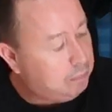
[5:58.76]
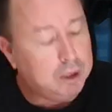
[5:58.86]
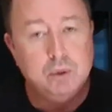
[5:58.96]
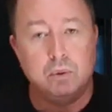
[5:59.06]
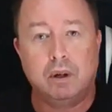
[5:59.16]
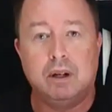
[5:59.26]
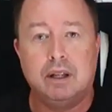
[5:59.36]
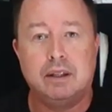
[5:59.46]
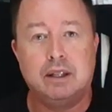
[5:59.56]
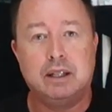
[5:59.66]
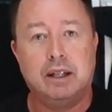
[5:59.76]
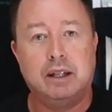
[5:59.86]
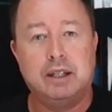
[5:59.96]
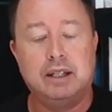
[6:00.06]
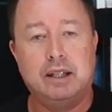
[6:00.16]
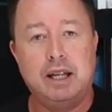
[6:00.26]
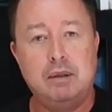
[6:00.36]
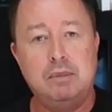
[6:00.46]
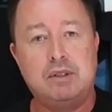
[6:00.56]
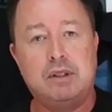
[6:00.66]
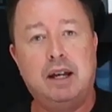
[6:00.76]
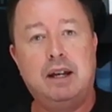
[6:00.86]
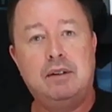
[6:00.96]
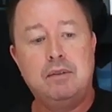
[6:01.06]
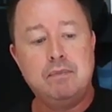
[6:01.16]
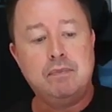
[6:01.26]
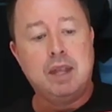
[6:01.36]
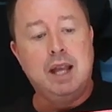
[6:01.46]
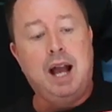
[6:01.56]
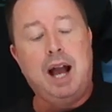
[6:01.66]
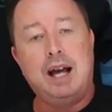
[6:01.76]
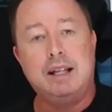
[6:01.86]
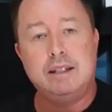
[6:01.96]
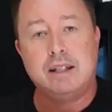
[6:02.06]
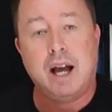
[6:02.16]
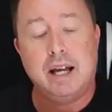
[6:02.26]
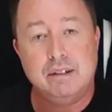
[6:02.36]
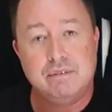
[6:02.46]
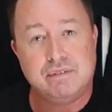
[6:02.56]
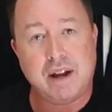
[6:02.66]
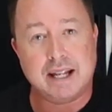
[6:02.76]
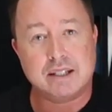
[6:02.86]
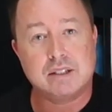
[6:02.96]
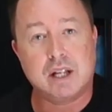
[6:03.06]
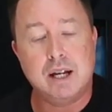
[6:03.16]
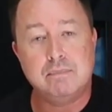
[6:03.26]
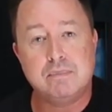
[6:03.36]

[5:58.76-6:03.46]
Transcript: Blue, I think the name is there. And in fact,